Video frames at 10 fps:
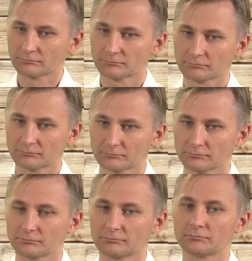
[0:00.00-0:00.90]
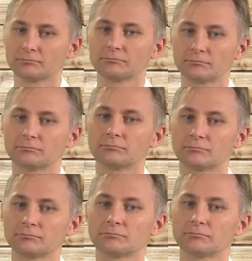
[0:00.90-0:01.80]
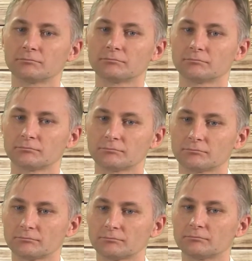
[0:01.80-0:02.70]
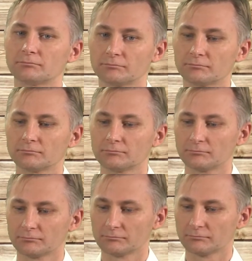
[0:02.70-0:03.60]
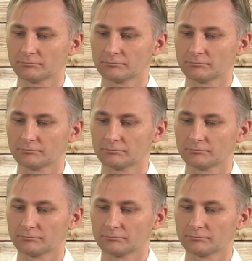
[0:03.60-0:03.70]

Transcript: (not speaking)